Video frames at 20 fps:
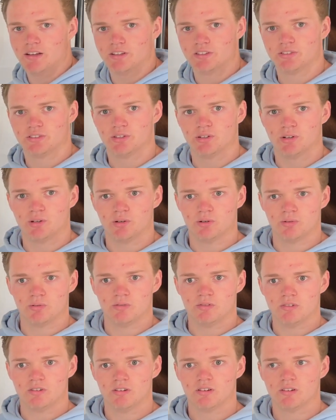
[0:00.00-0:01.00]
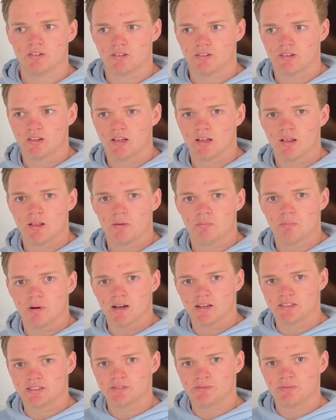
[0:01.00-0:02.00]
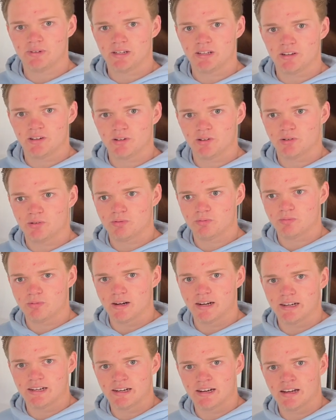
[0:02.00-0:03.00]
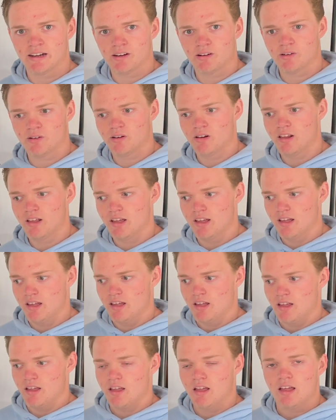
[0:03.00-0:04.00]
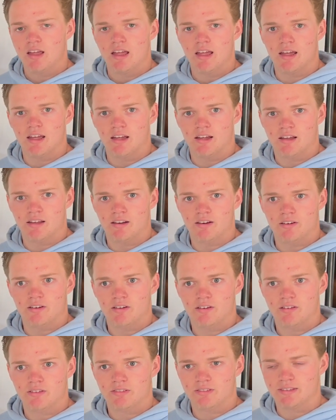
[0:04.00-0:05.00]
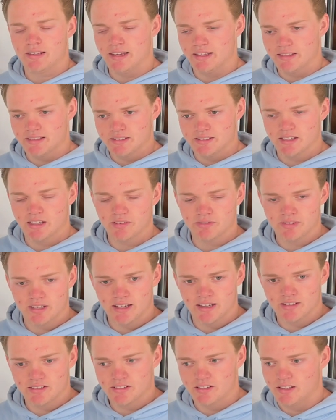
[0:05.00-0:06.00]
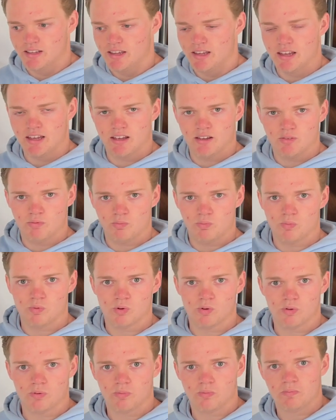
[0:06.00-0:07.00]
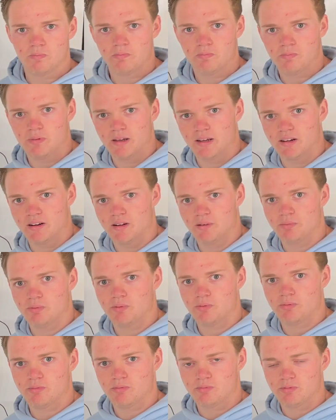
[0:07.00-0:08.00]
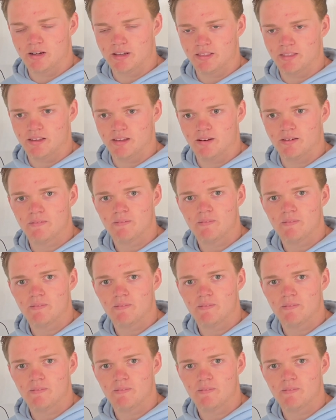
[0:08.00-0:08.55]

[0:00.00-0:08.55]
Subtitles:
So pause the video right now and take the self-test, and we'll pick it up right then.